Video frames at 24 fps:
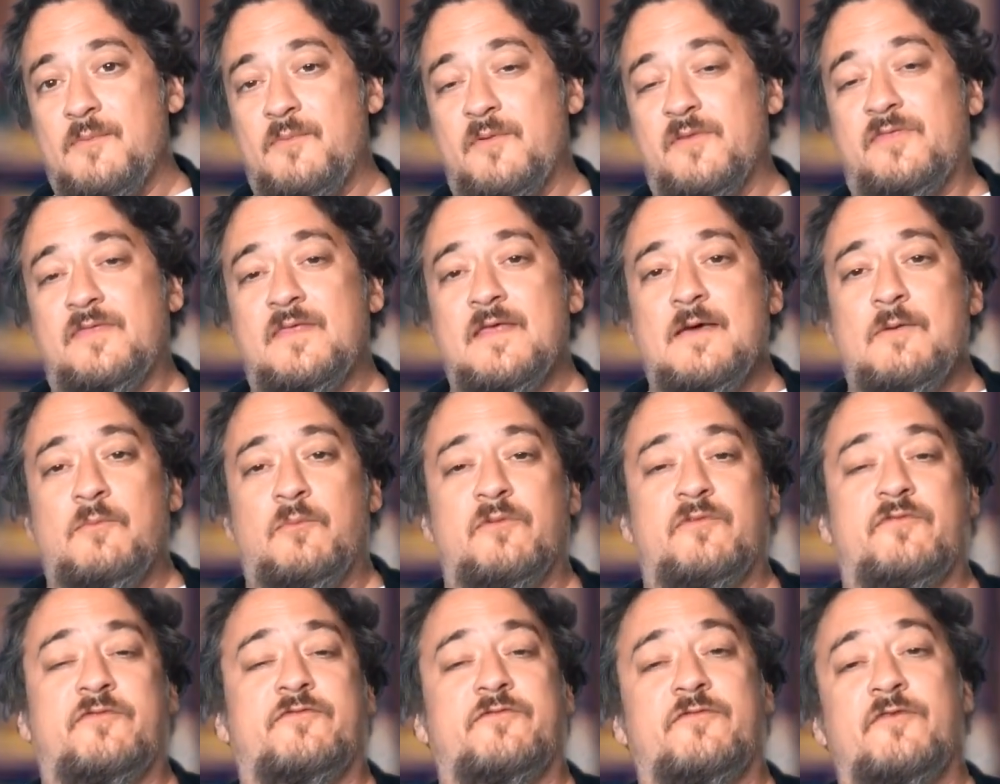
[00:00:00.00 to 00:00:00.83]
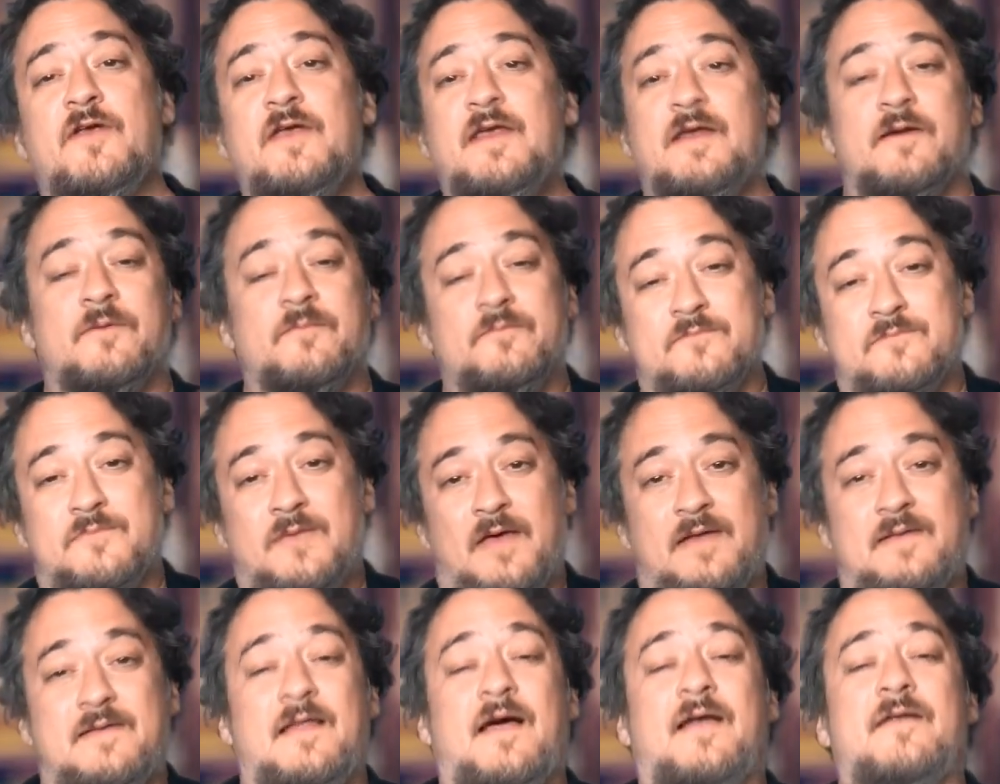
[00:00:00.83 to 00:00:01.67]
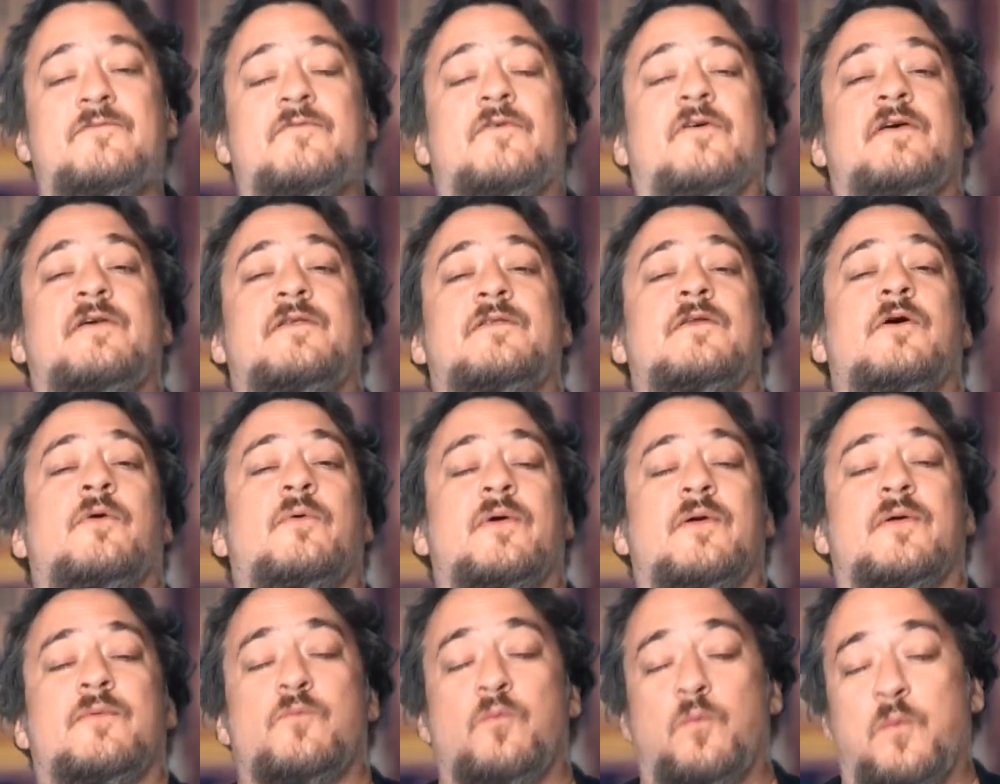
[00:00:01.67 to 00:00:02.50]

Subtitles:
With freedom and not really knowing